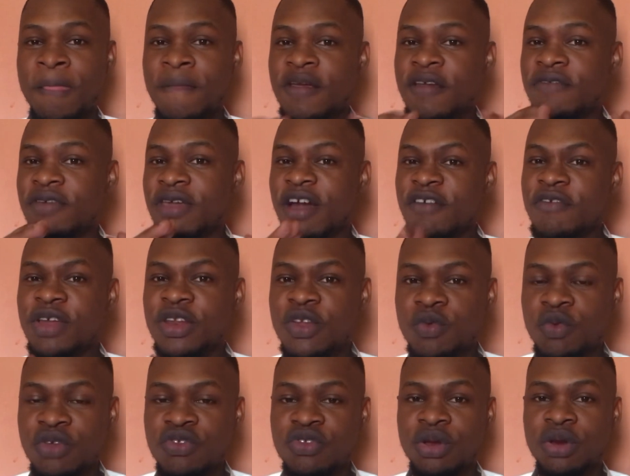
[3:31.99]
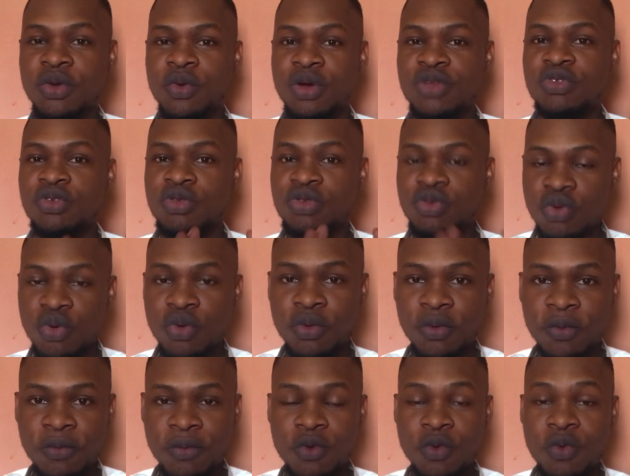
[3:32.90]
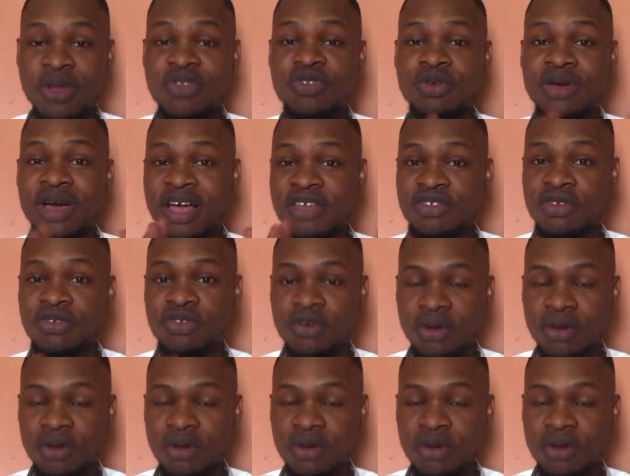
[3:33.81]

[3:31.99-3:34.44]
If you have any question you want to ask,